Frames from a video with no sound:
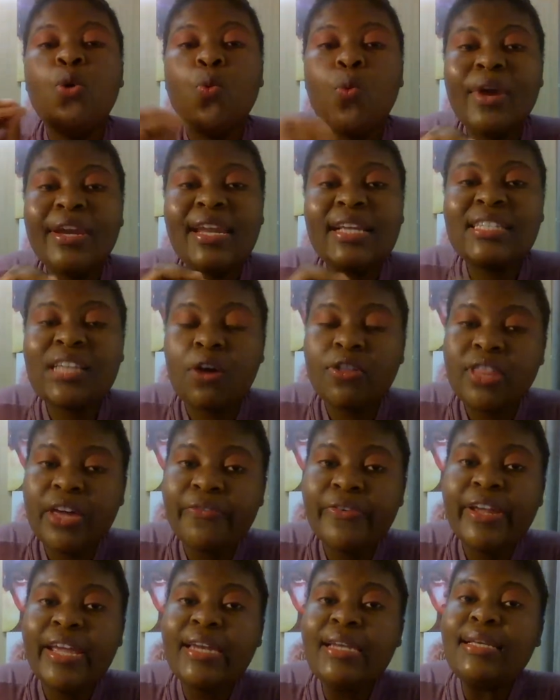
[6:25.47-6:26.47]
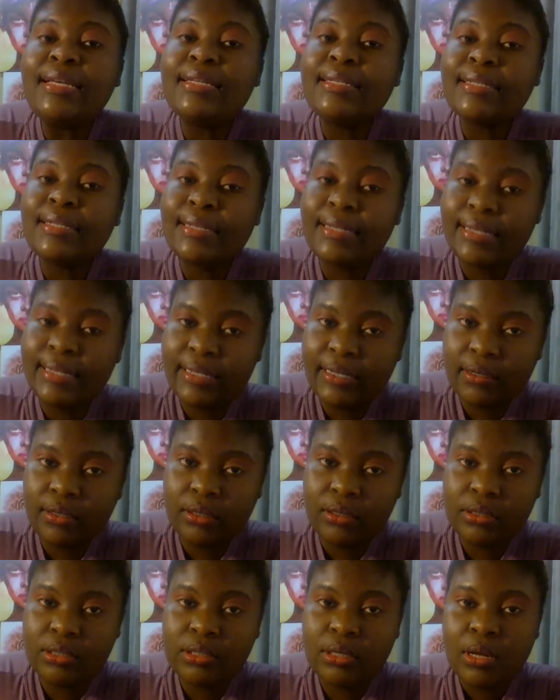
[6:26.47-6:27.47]
when a South African is
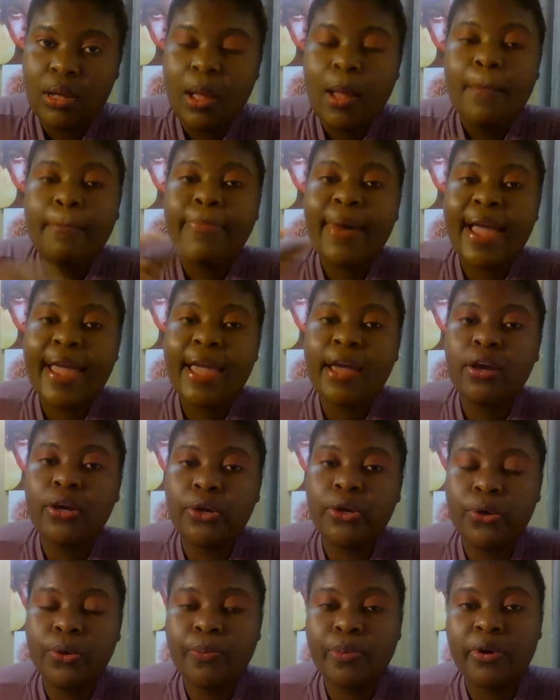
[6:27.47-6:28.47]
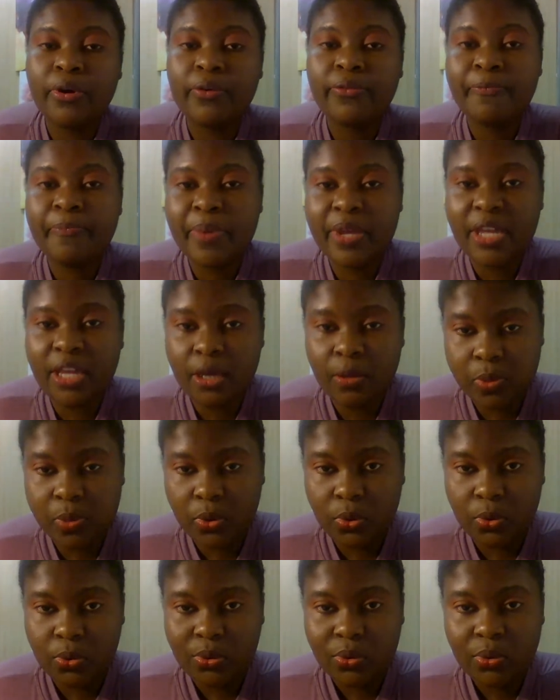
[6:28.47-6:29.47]
killed by a group of
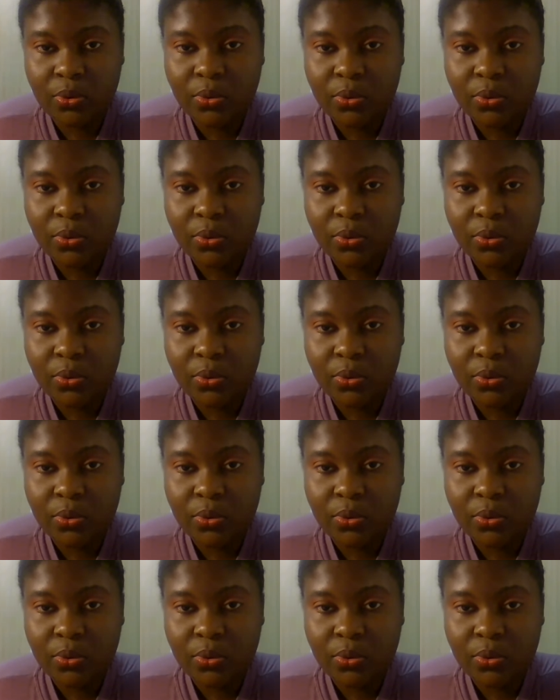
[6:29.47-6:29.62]
people